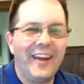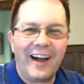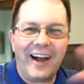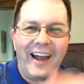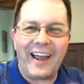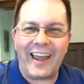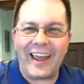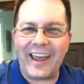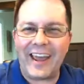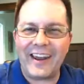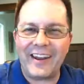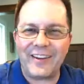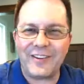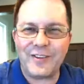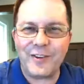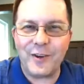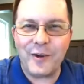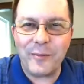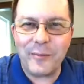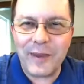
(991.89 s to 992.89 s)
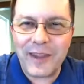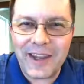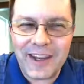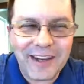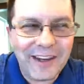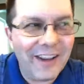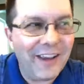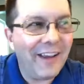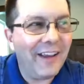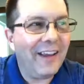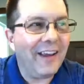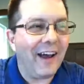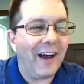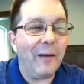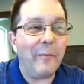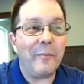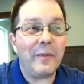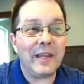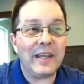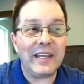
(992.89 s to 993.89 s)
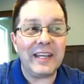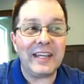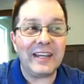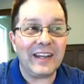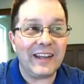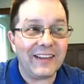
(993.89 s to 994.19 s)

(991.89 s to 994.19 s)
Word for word: I added you, Amin. Amin